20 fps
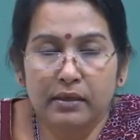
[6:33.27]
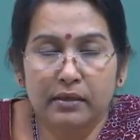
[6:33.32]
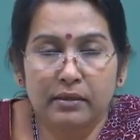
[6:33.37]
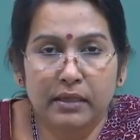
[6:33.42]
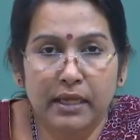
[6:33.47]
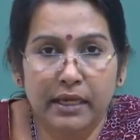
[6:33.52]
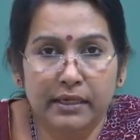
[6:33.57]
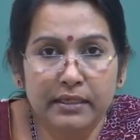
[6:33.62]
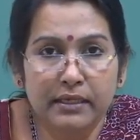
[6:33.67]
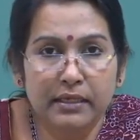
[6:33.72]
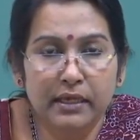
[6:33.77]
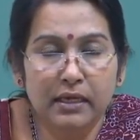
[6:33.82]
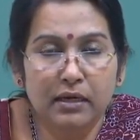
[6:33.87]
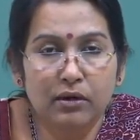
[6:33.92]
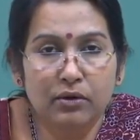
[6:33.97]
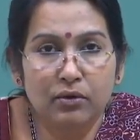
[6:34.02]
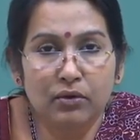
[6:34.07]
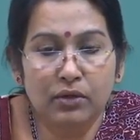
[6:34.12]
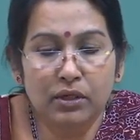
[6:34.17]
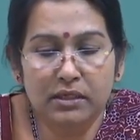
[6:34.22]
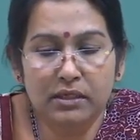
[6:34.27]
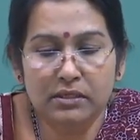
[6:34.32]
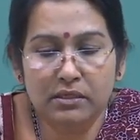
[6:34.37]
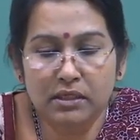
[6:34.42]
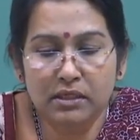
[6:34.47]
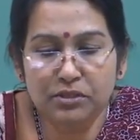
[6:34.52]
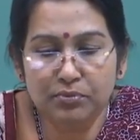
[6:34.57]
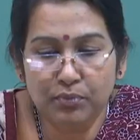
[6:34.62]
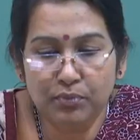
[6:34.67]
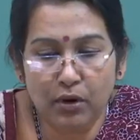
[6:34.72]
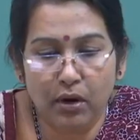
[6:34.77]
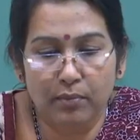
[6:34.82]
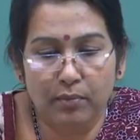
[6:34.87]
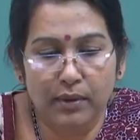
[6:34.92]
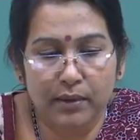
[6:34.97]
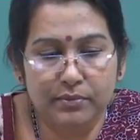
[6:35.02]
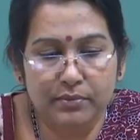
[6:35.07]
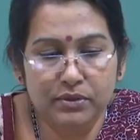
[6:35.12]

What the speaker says: getting a good research problem.